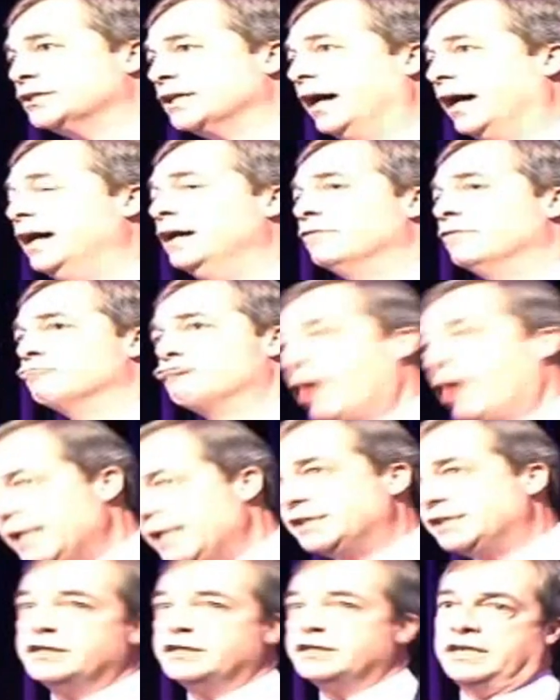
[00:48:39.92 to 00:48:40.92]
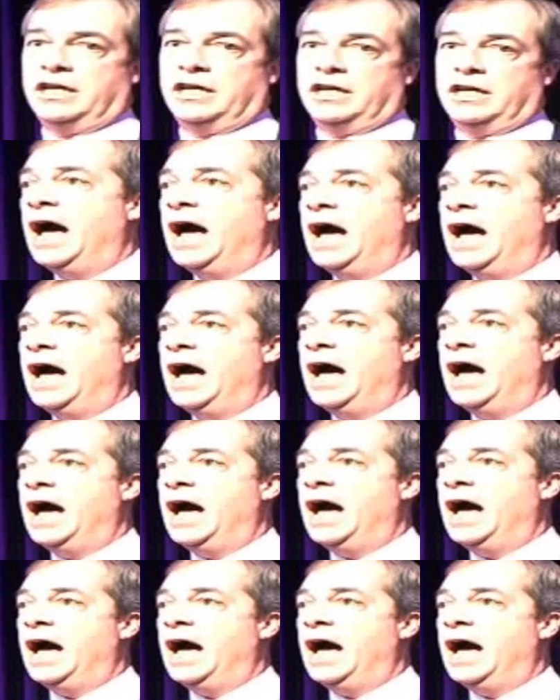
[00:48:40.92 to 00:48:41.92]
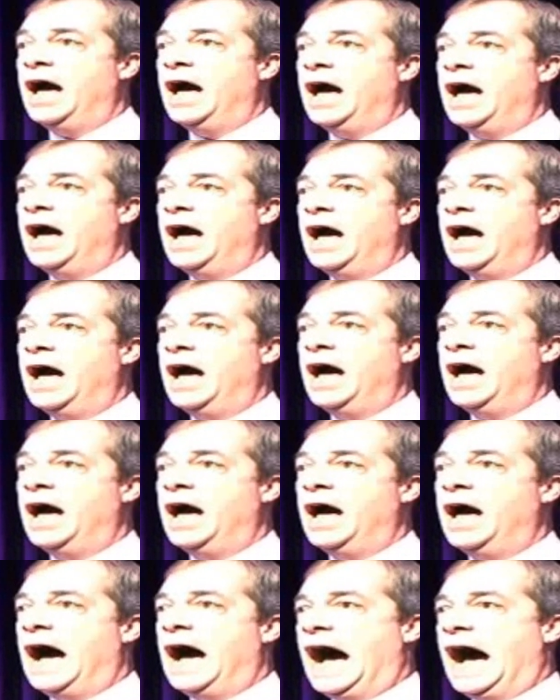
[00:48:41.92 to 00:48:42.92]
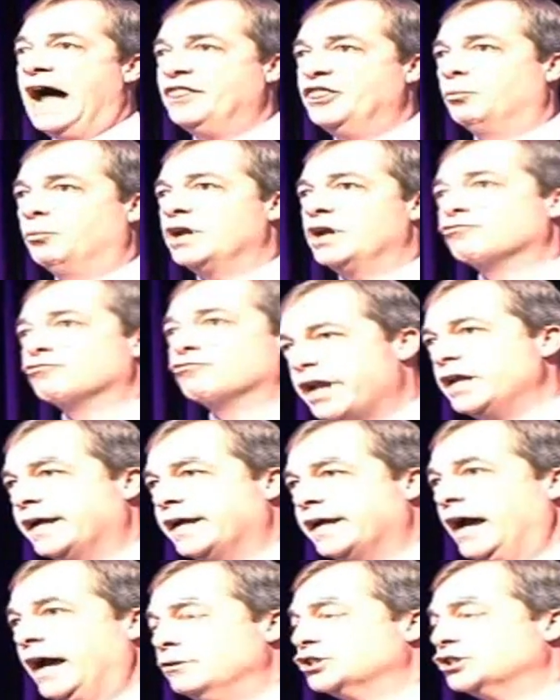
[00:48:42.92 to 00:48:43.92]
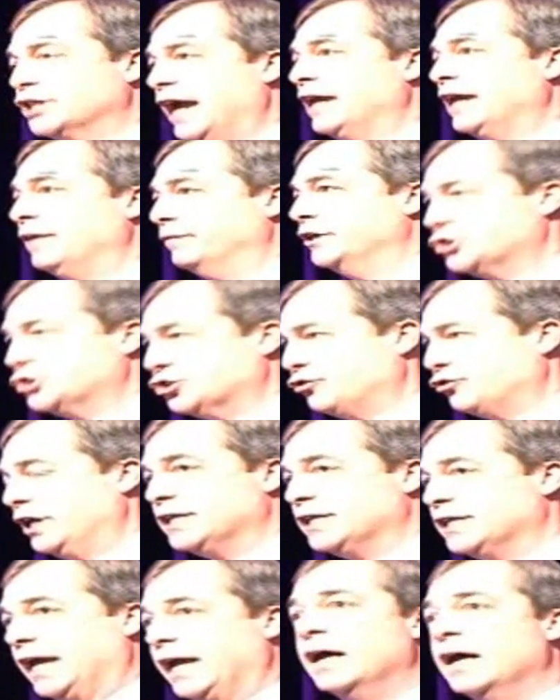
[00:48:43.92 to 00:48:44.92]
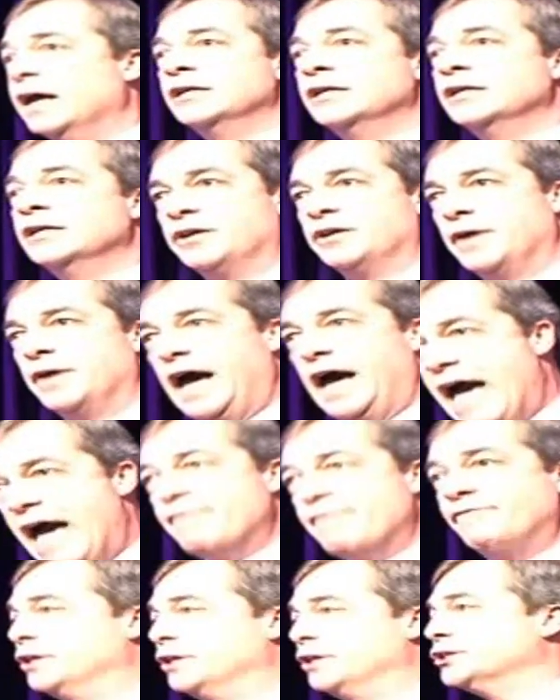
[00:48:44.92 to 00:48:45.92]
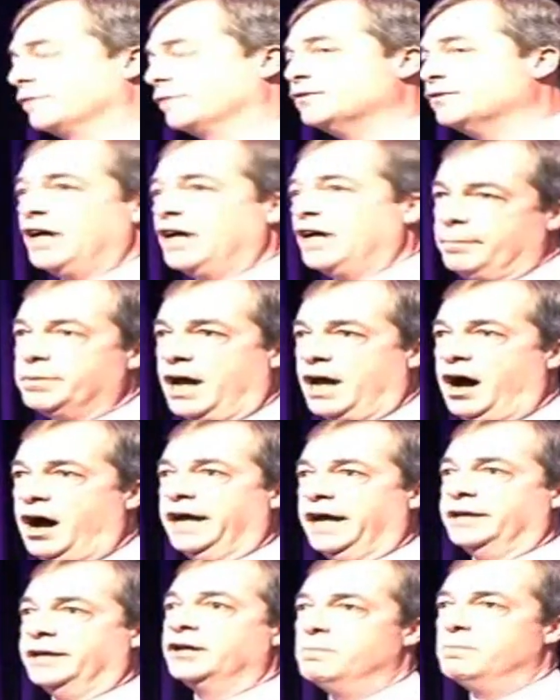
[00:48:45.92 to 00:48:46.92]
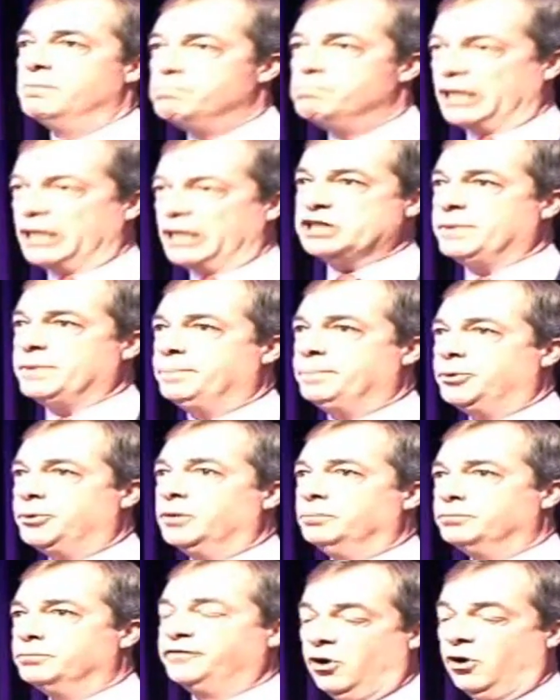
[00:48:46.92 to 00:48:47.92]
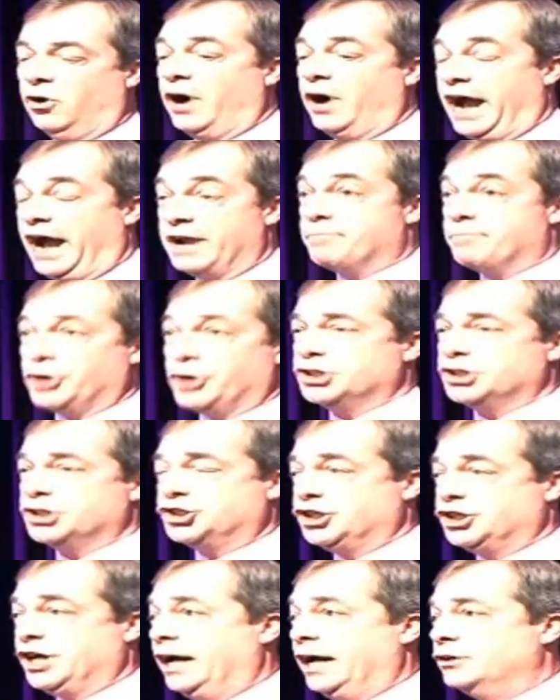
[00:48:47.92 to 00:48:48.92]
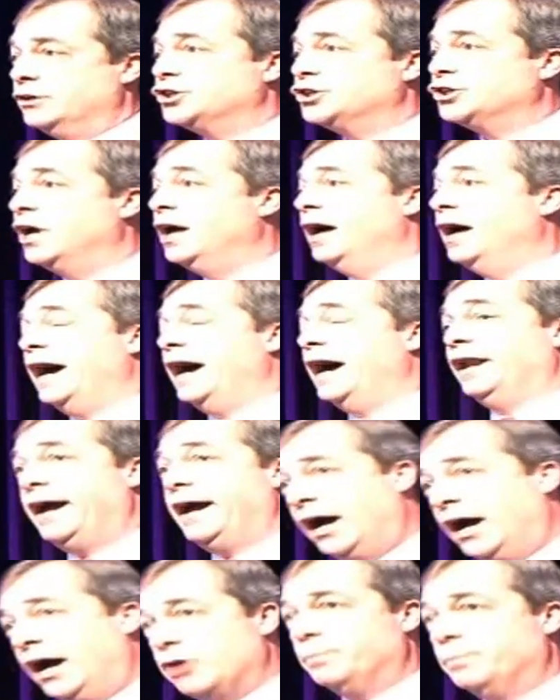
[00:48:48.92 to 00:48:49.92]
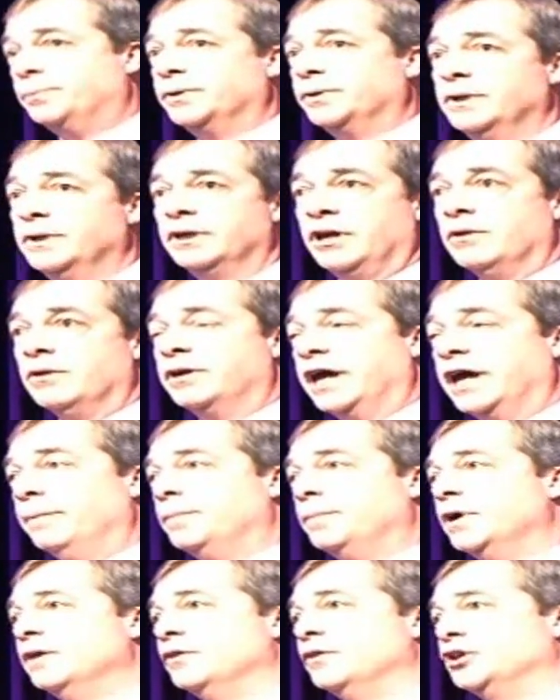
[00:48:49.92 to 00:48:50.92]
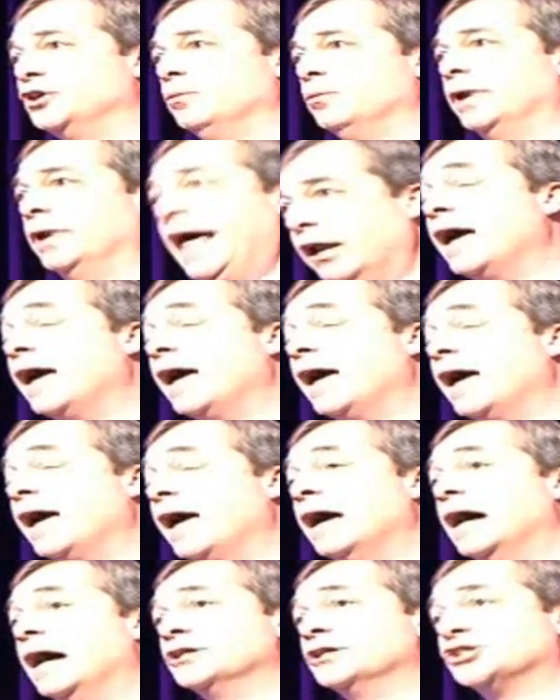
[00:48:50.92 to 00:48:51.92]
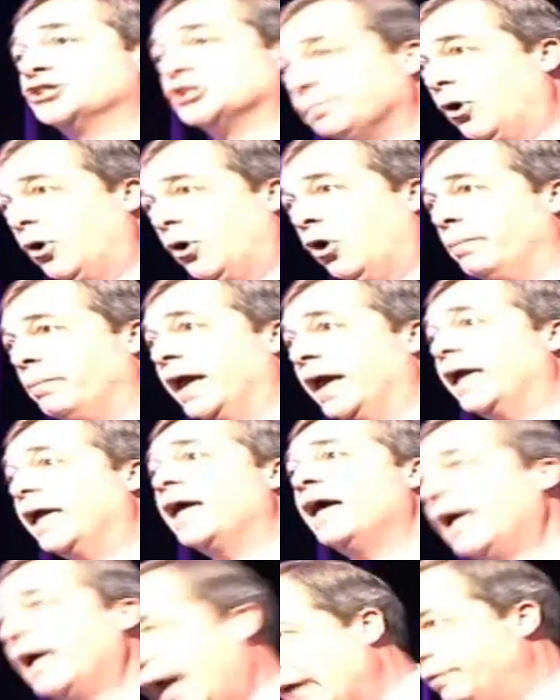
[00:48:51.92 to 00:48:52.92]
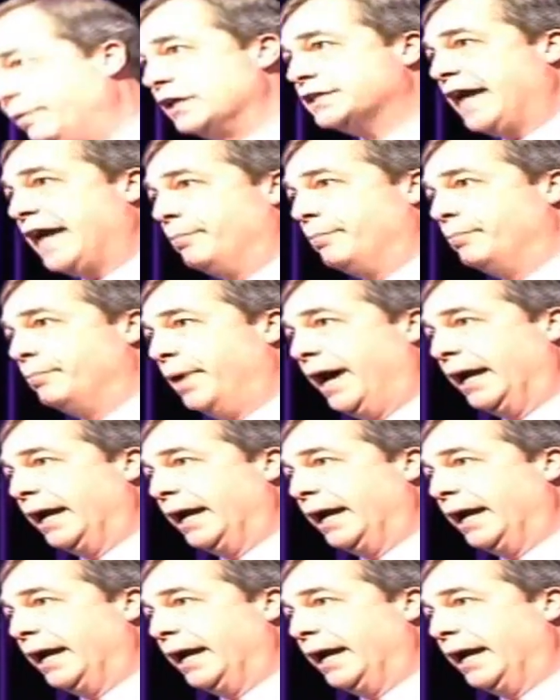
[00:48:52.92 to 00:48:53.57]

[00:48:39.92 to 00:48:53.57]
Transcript: raises this issue in two weeks' time and that we renegotiate this treaty so that evidence of some kind must be put before a British judge and I hope, UKIP, that you will help me and support me in this campaign.